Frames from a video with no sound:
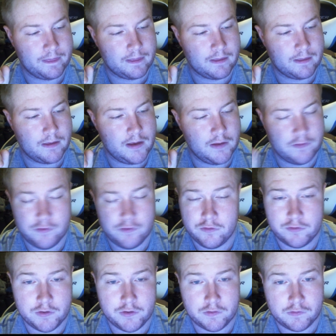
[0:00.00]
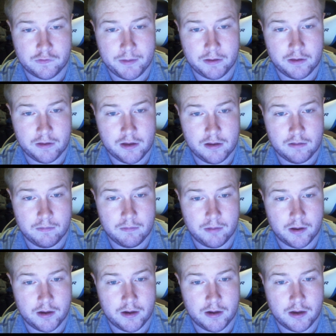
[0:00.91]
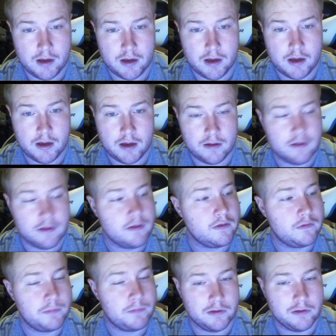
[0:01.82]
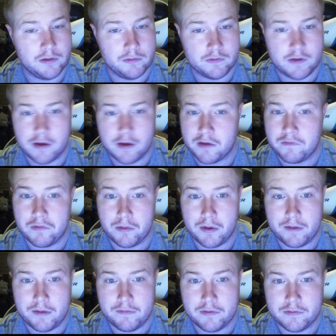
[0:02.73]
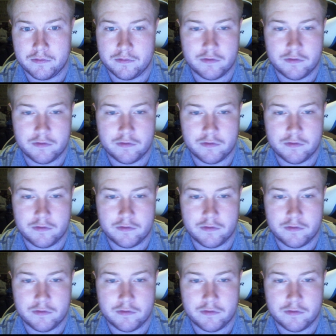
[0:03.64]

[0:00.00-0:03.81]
It's usually just Spilly, but Spilly was taken for whatever reason.